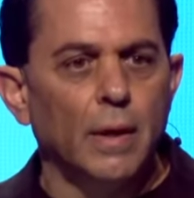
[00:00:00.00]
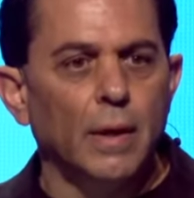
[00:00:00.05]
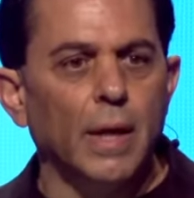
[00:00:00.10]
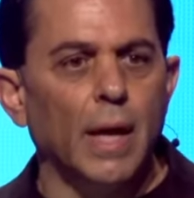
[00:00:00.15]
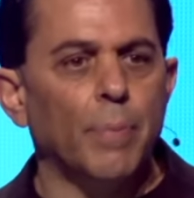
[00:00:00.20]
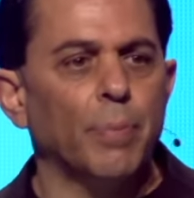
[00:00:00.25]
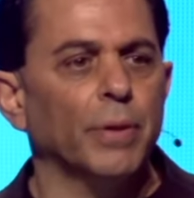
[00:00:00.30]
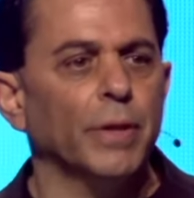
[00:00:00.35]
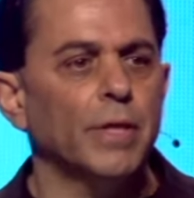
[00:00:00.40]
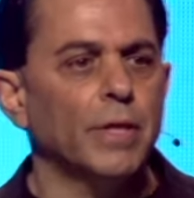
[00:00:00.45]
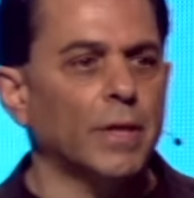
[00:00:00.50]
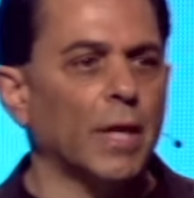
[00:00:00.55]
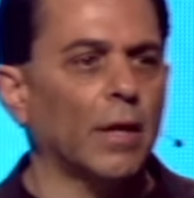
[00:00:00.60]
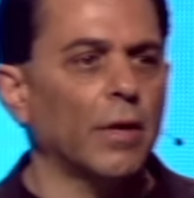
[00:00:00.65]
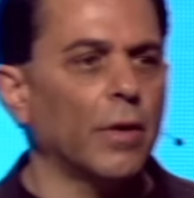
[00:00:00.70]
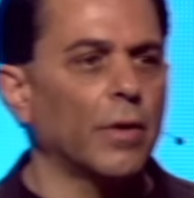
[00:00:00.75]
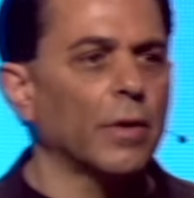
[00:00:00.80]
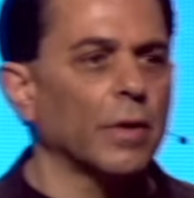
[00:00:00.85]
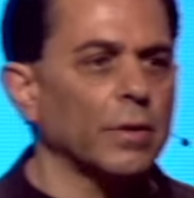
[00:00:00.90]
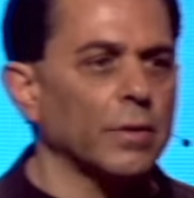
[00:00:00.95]
Can I please
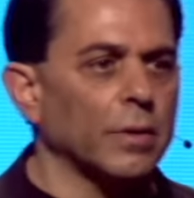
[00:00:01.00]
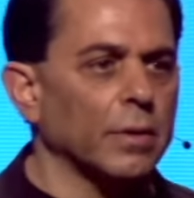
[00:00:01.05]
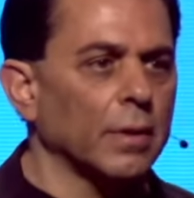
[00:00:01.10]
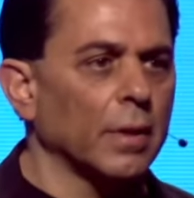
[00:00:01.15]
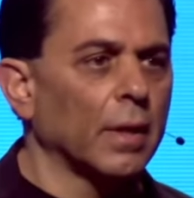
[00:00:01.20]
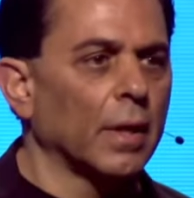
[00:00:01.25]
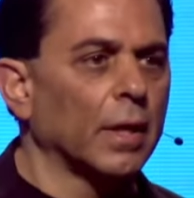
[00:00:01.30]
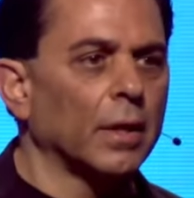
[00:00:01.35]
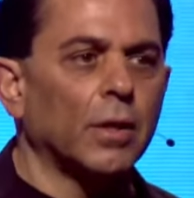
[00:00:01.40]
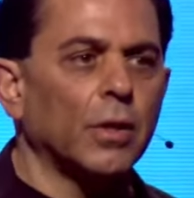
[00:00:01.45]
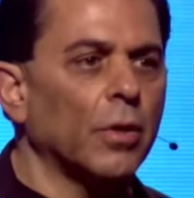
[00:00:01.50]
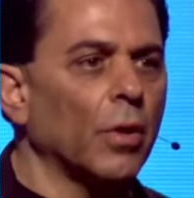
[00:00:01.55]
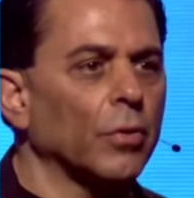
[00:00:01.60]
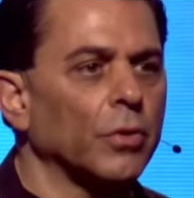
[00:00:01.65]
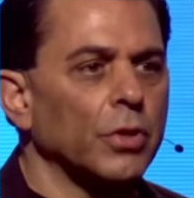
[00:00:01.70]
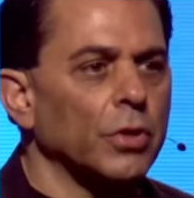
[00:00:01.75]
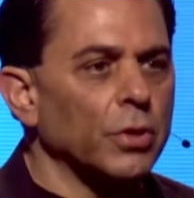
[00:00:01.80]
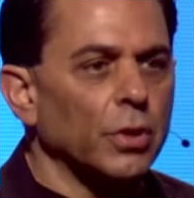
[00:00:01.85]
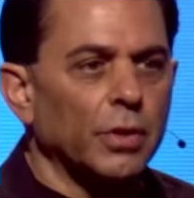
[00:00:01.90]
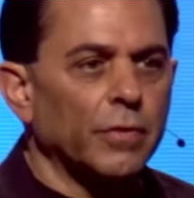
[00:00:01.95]
tell you this? You
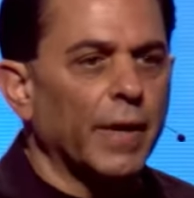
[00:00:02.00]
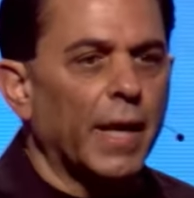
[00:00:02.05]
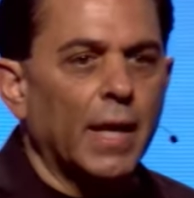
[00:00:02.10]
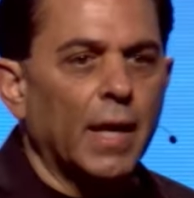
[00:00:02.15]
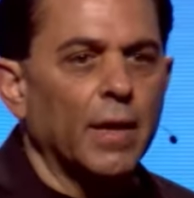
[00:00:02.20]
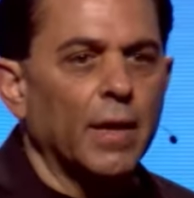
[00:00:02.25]
don't deserve